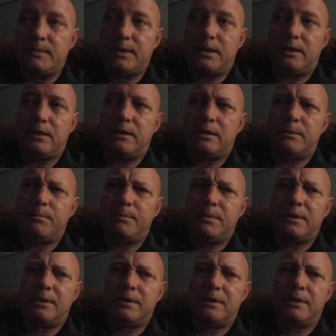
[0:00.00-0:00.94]
Um,
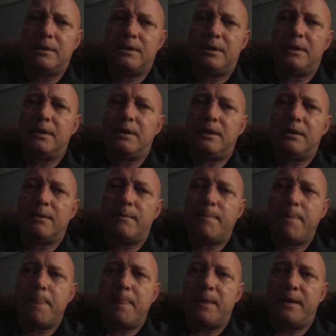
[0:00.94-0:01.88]

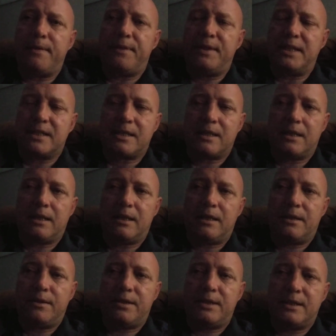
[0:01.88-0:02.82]
this
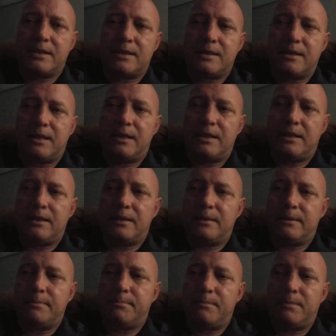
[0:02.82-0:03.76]
this
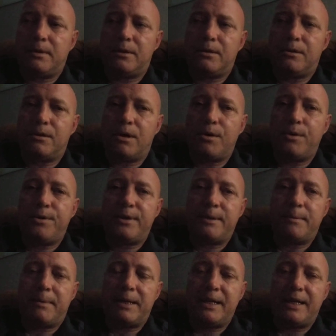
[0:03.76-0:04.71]
uh, growth
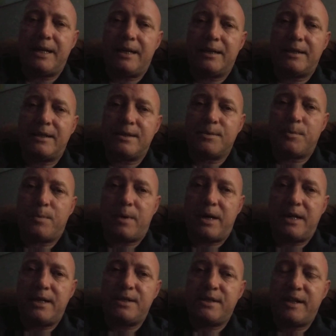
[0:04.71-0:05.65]
in my neck is
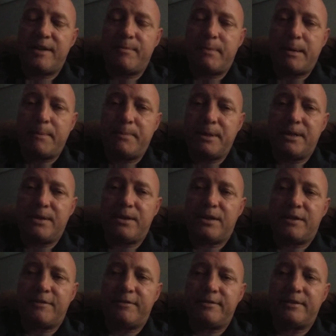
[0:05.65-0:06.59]
why I shaved my beard
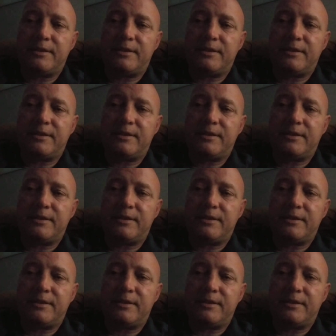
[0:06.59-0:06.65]
off.